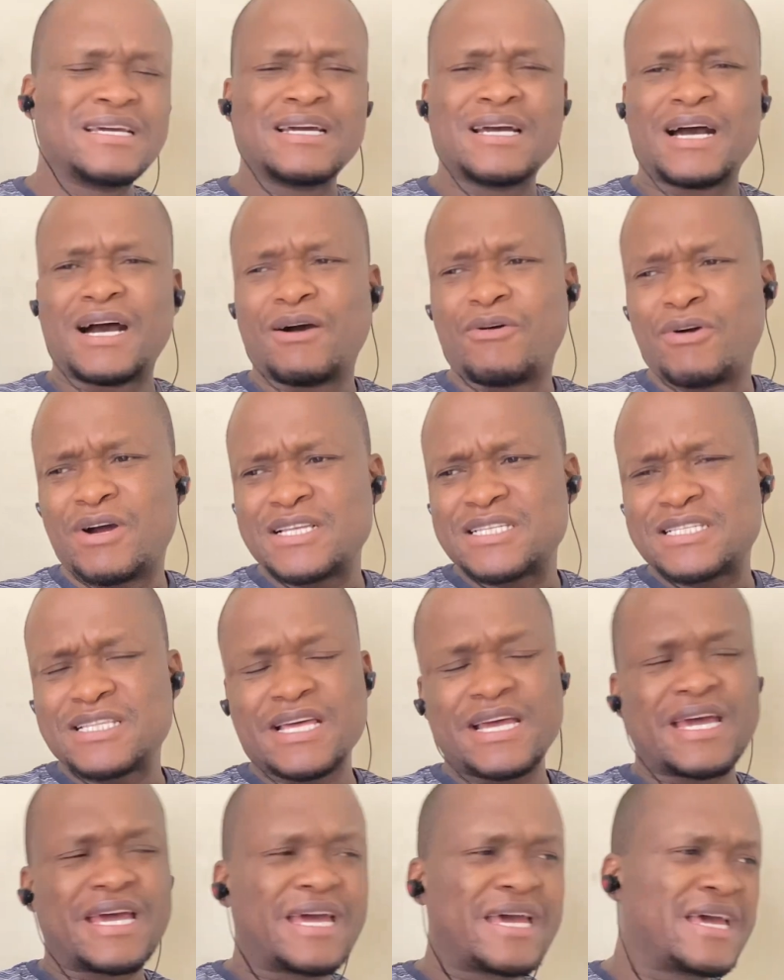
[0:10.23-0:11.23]
I was
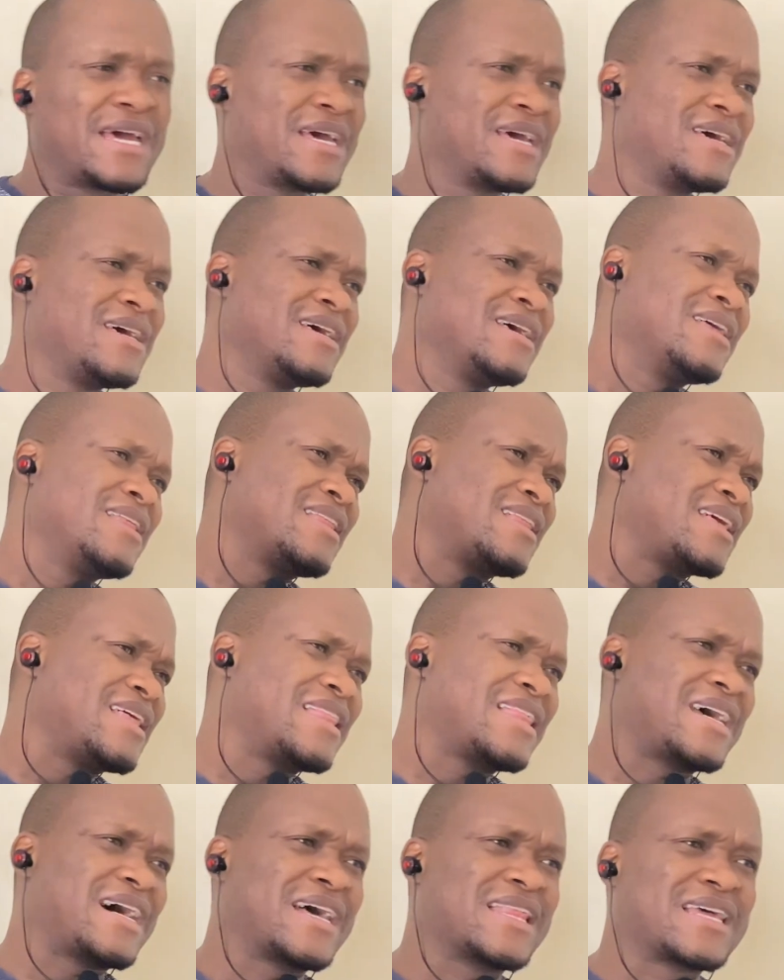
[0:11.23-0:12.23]
there. Then
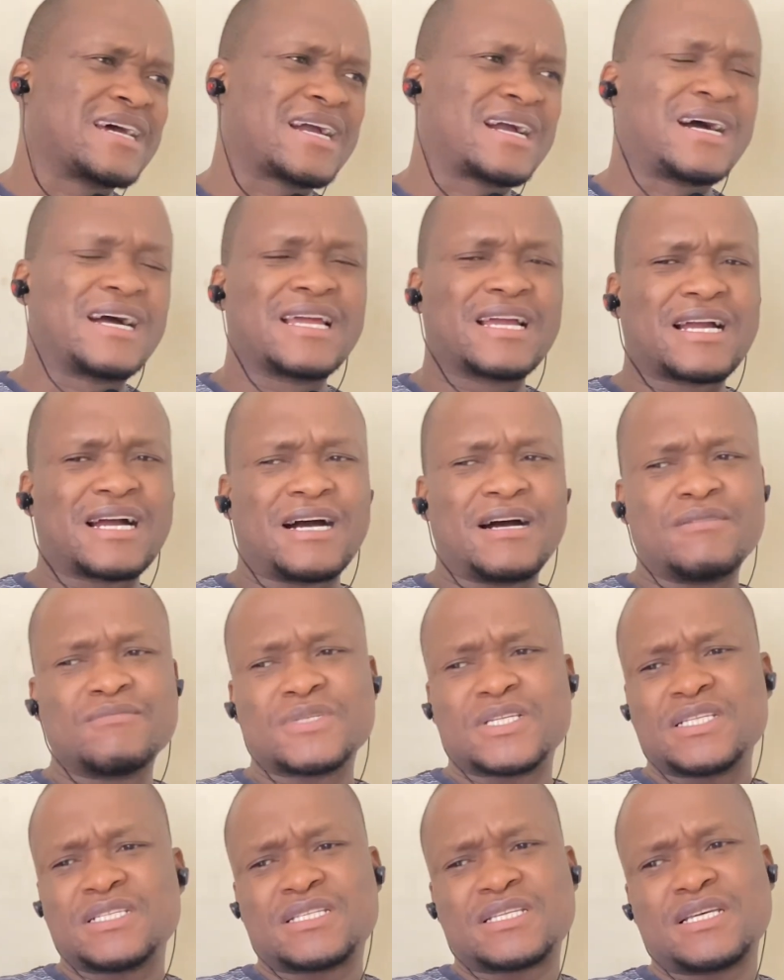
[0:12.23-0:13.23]
the other guy
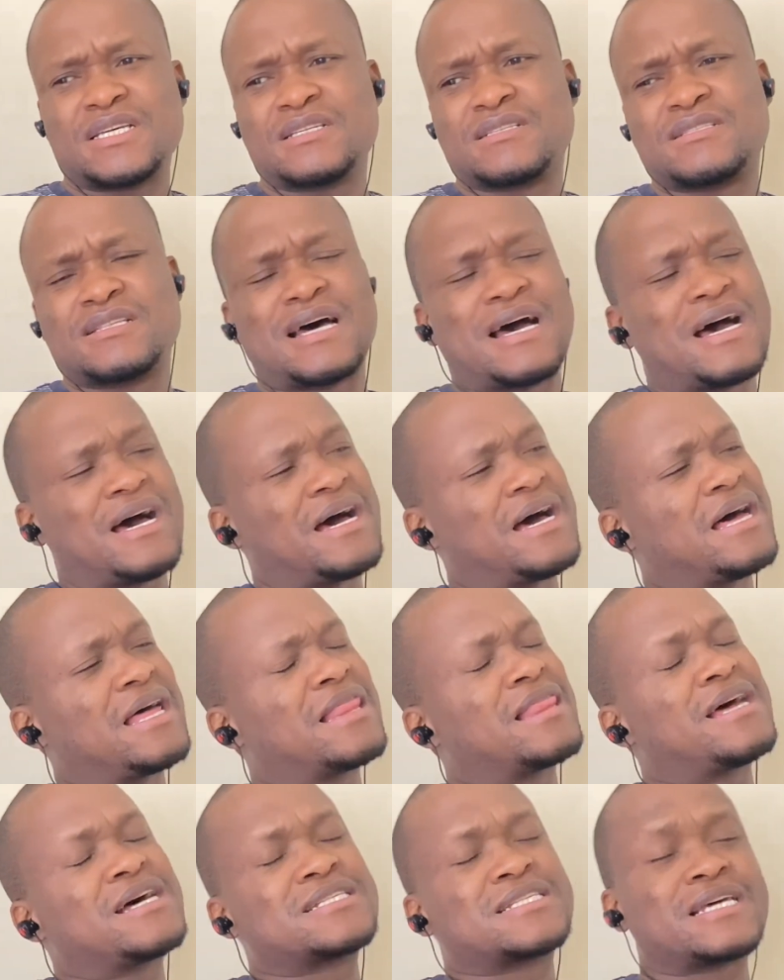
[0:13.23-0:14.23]
comes and says, nah,
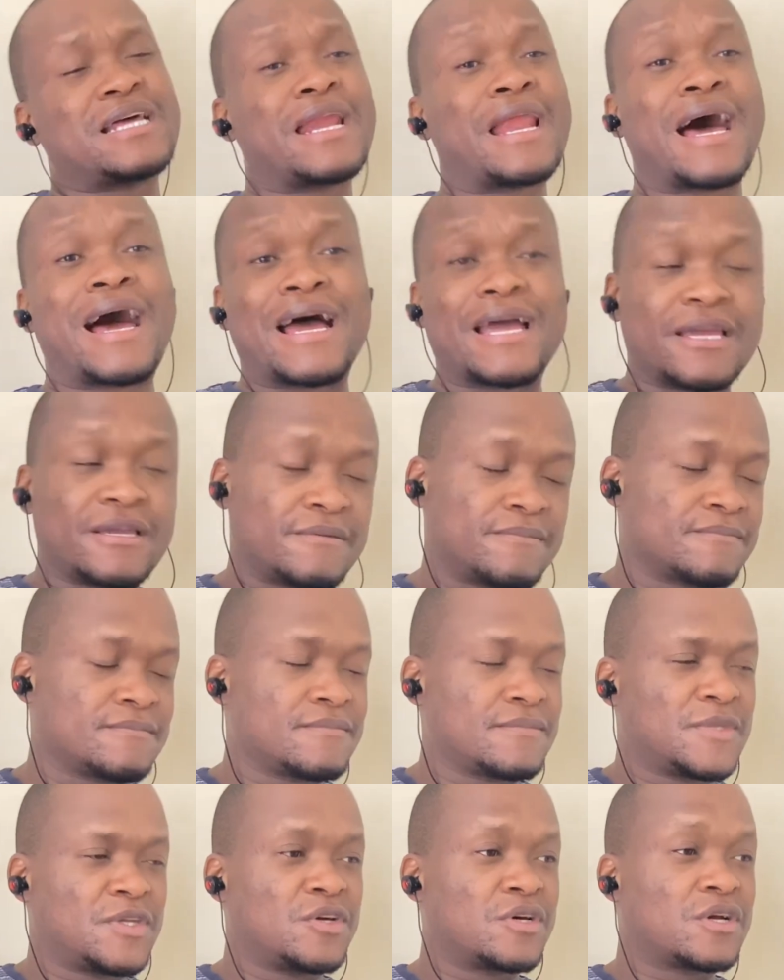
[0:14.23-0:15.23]
that's a lie.
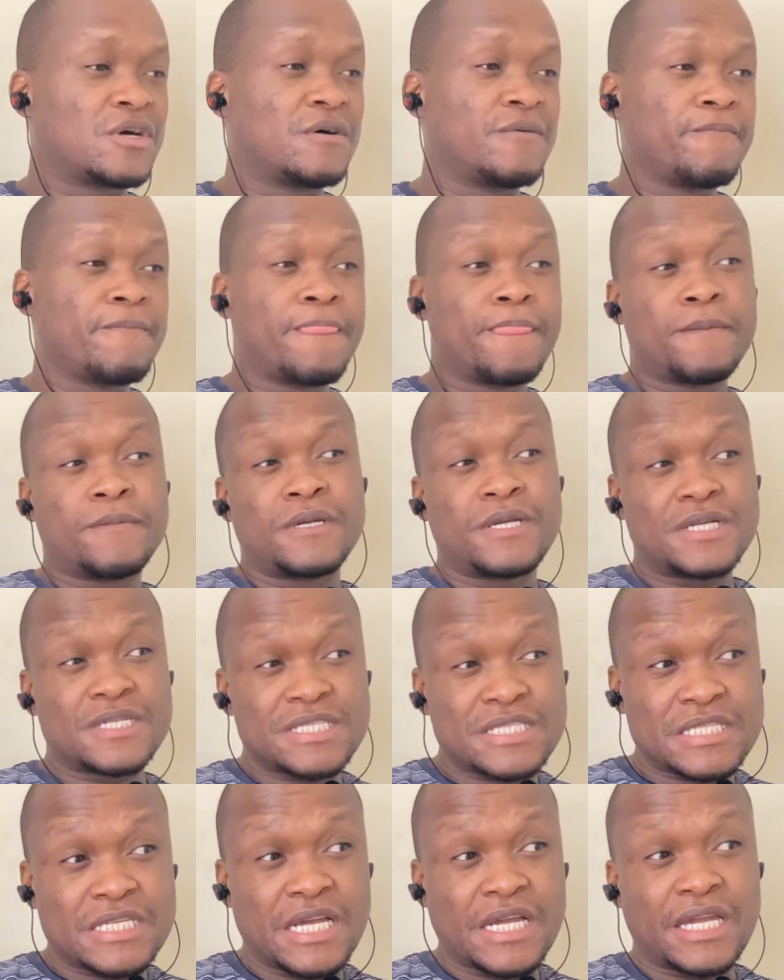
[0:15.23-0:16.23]
You know?
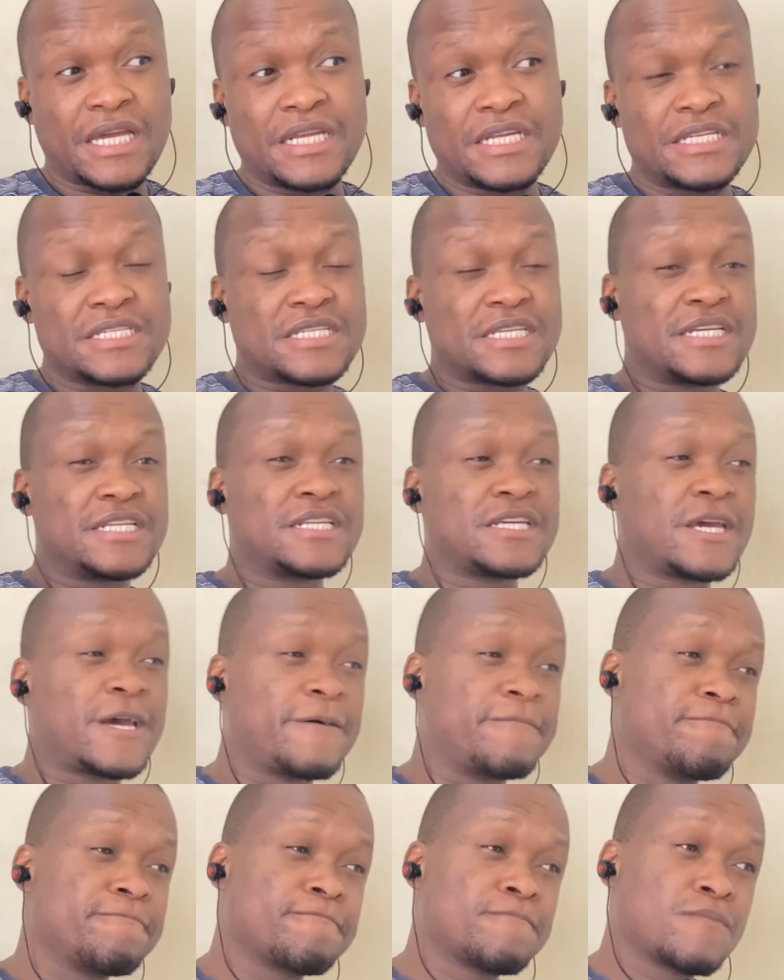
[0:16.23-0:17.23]
Let's take a listen
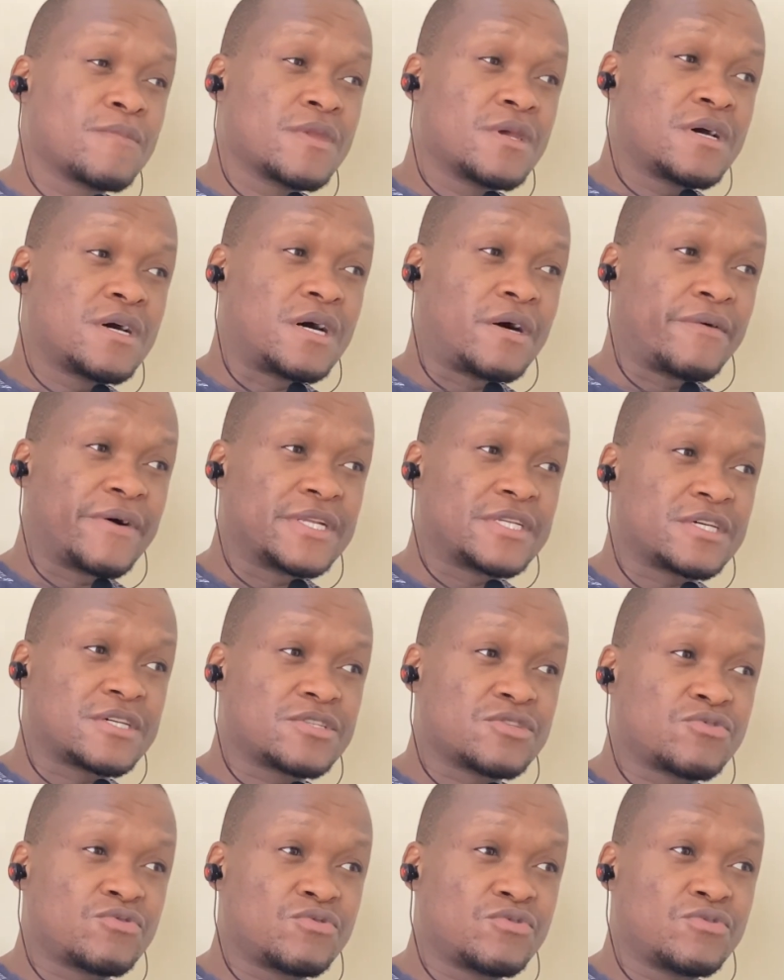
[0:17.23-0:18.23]
here. I want
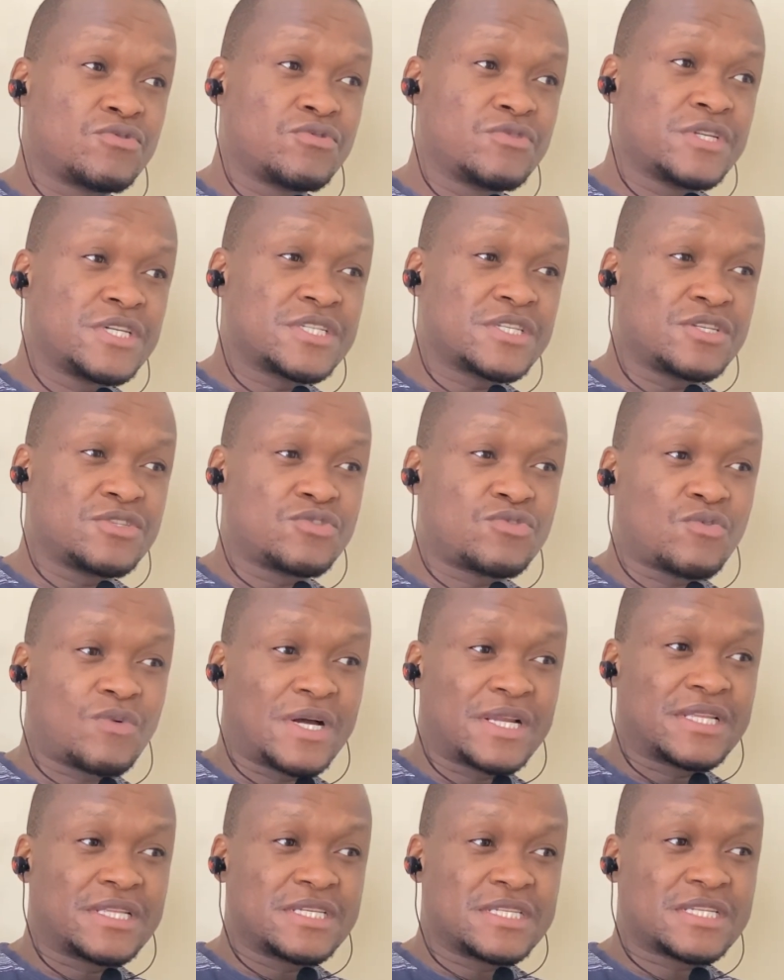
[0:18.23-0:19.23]
us to listen to
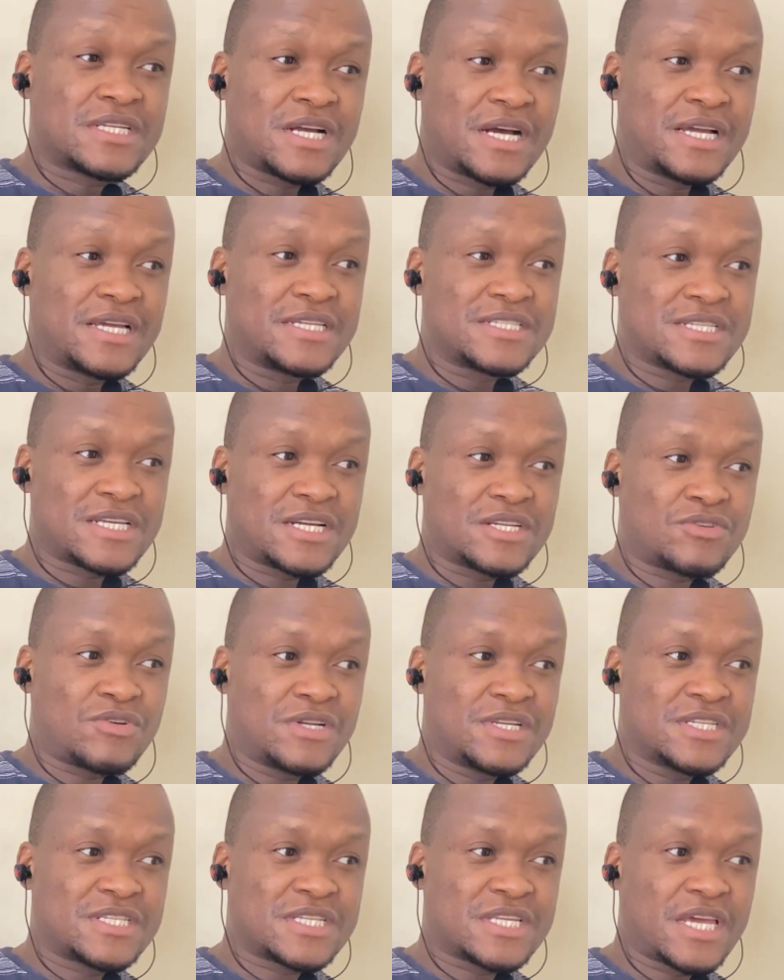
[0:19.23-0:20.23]
what this guy is
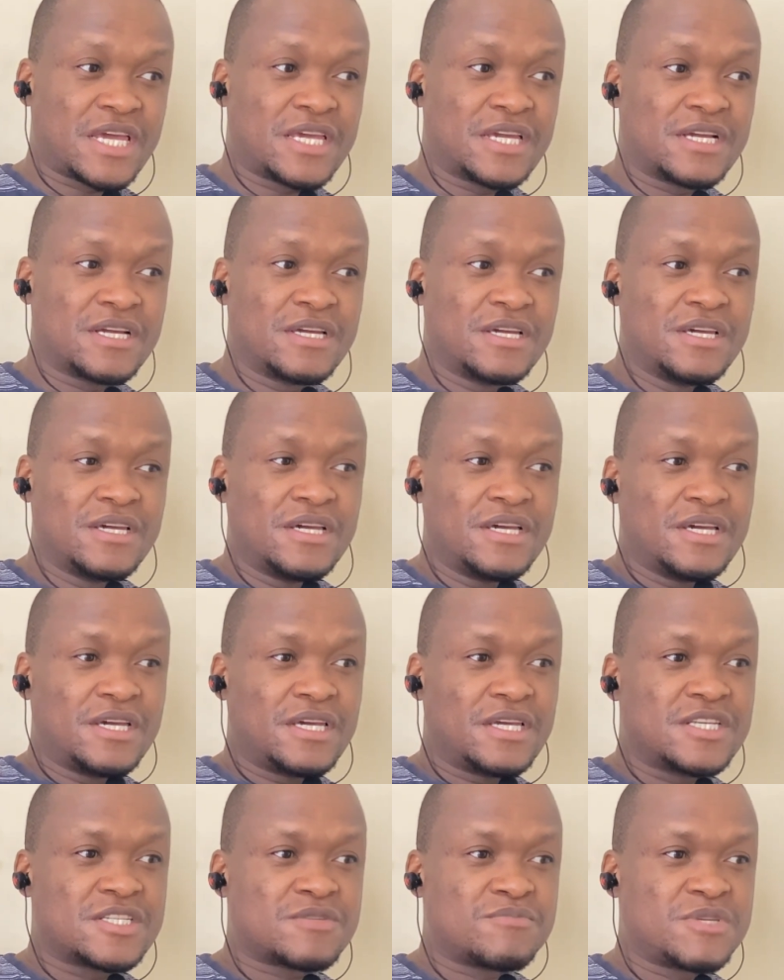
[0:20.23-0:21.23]
actually saying.
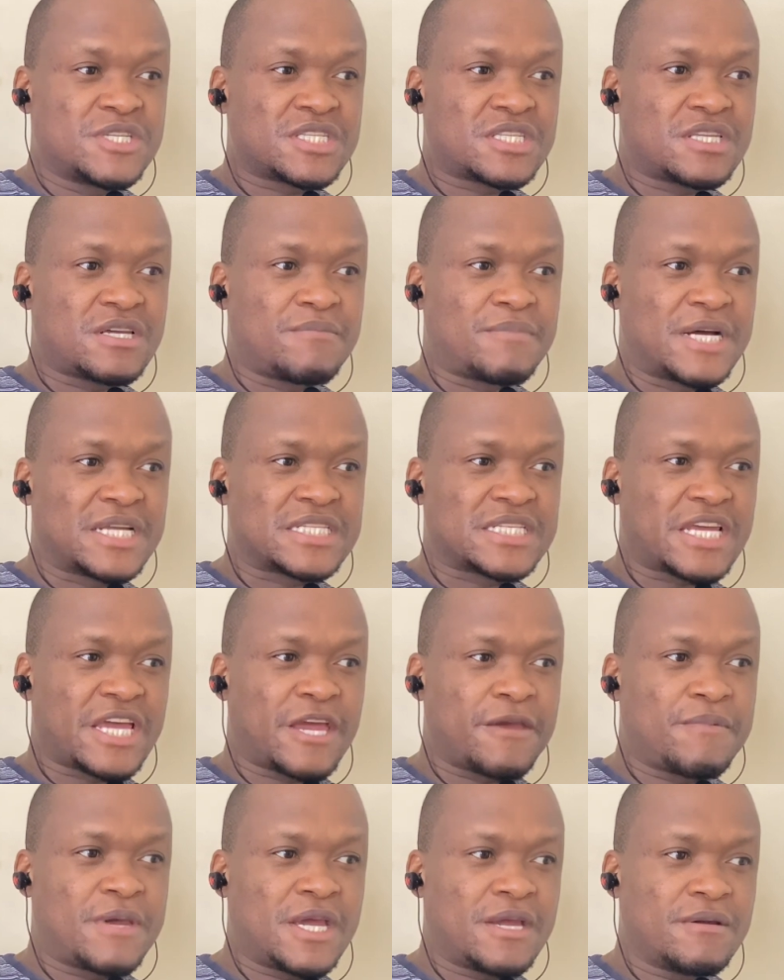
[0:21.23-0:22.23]
Is Mr.
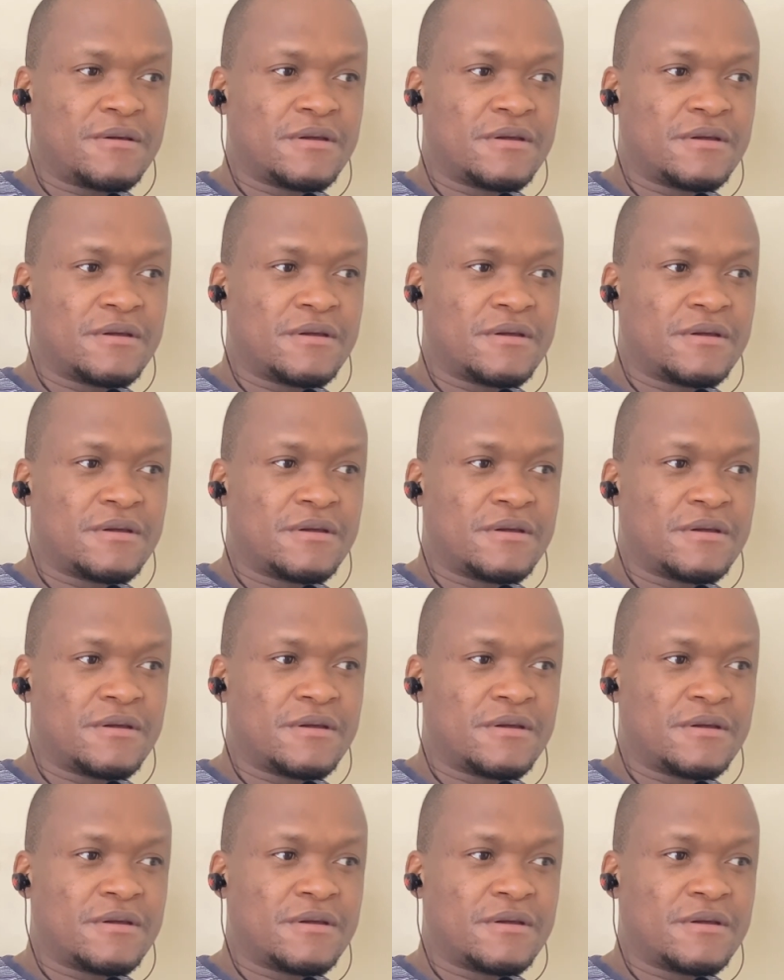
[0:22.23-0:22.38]
Mathabe.